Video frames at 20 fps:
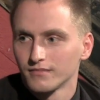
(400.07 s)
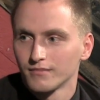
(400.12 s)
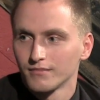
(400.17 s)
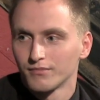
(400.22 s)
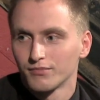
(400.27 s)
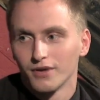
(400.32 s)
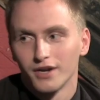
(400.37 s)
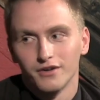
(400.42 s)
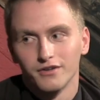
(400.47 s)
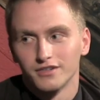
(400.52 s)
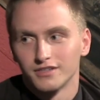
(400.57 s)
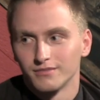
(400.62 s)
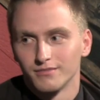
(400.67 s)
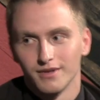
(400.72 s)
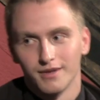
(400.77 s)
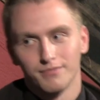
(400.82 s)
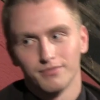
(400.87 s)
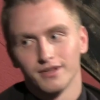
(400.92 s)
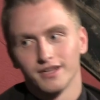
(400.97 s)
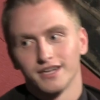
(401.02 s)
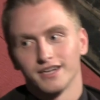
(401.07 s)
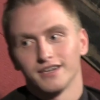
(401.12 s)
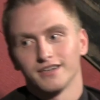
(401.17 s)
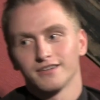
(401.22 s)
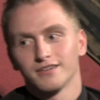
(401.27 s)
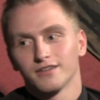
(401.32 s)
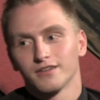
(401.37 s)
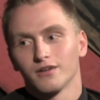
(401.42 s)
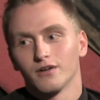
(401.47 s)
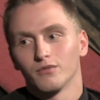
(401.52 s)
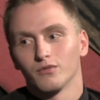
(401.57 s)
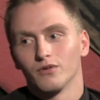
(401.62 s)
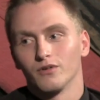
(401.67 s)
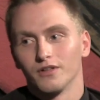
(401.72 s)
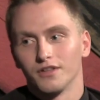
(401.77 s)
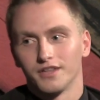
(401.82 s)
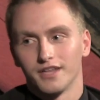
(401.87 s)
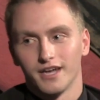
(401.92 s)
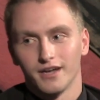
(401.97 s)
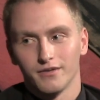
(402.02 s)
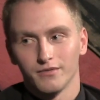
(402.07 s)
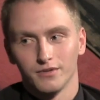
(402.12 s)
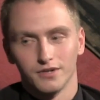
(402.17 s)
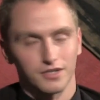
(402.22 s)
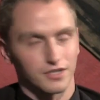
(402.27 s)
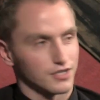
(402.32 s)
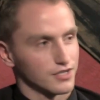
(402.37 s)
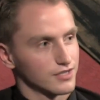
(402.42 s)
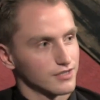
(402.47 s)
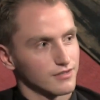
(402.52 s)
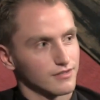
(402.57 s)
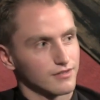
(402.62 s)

preterism may play a role in that, which